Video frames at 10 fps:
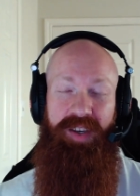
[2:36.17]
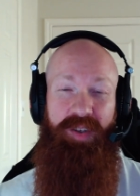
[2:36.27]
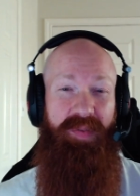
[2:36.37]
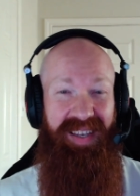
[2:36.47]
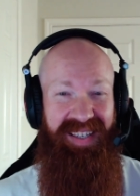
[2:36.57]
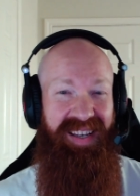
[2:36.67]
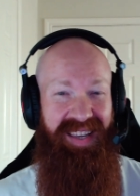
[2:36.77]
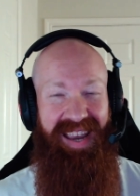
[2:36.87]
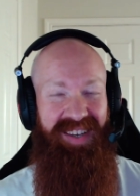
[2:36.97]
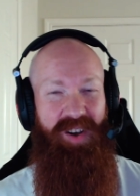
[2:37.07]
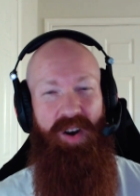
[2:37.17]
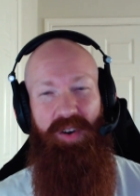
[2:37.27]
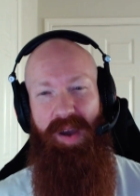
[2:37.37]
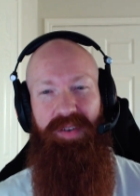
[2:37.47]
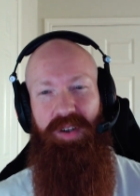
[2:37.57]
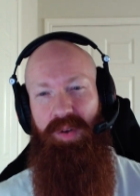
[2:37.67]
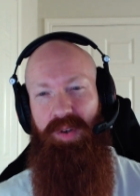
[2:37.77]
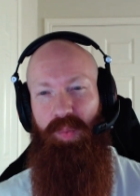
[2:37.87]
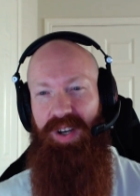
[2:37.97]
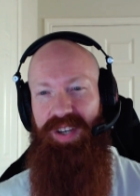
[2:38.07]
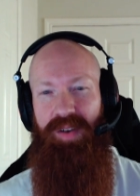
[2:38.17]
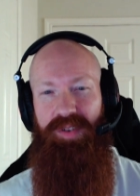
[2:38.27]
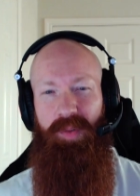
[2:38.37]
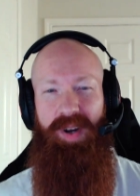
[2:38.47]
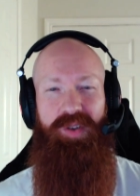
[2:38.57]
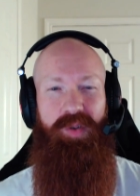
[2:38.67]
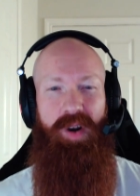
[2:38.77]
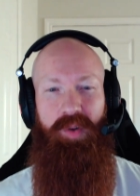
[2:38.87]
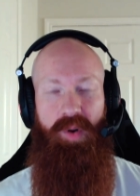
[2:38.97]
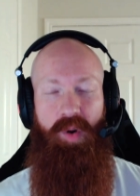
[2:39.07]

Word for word: So if this is the case, all you have to do is reach out to the registrar to